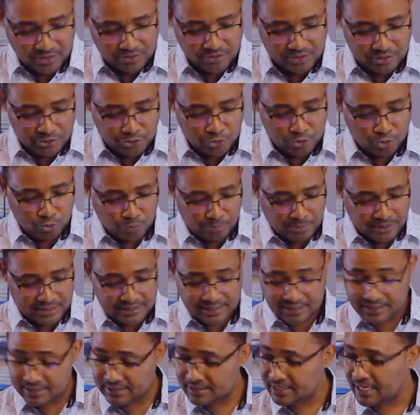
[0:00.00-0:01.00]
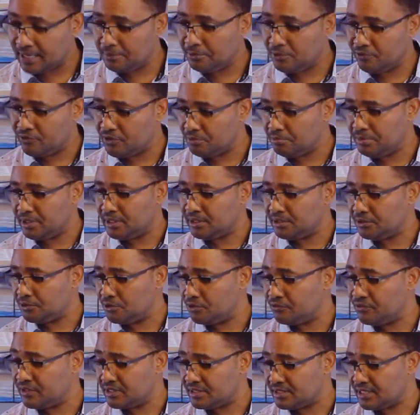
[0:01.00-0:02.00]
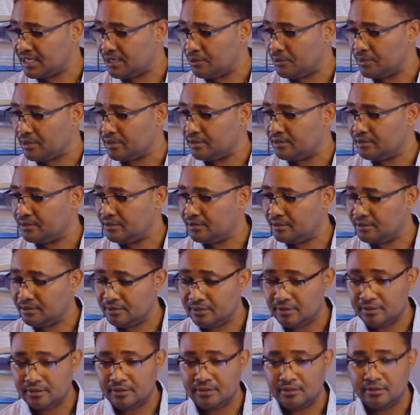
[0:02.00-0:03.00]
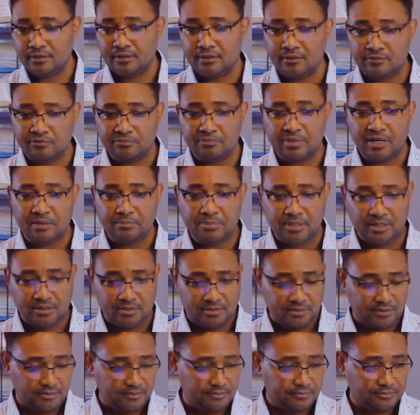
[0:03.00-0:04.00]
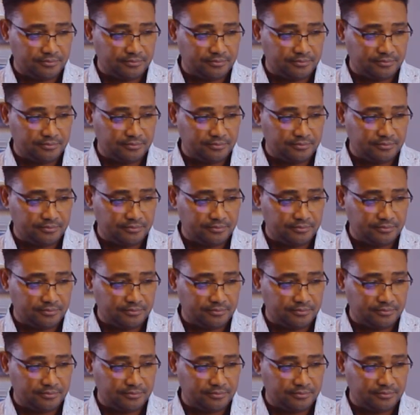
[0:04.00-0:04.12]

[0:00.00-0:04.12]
This took place at the time of the building of the Tower of Babel.